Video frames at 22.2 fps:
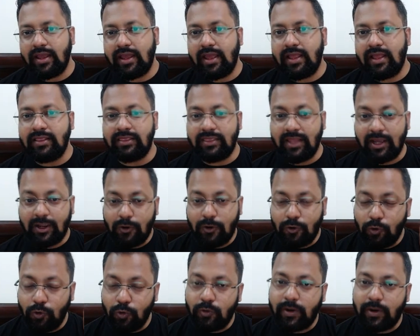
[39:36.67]
The
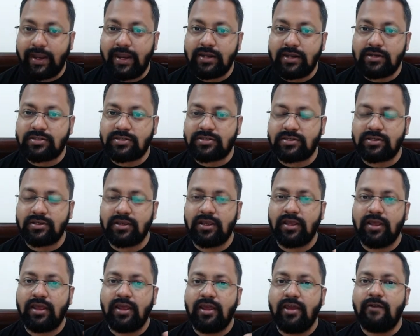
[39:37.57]
chlorides
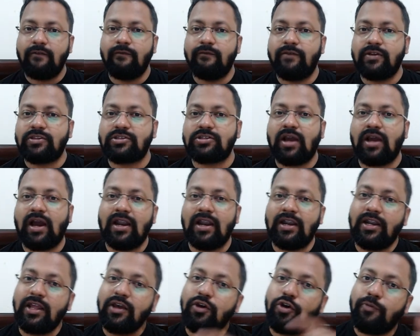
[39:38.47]
which
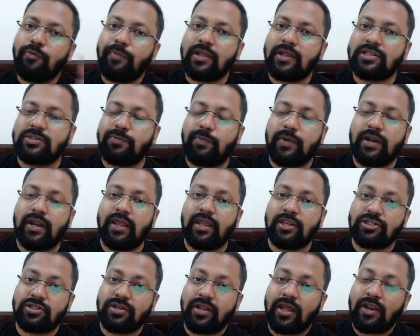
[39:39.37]
undergo
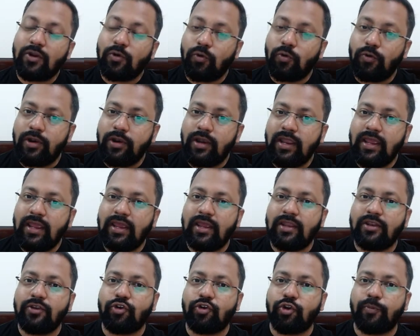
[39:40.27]
precipitation are only
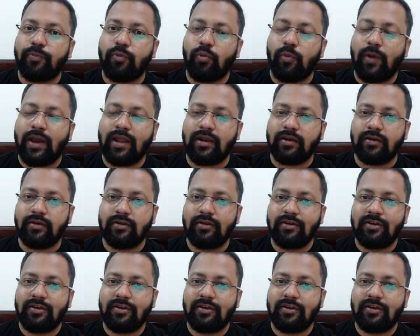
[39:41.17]
in group 1.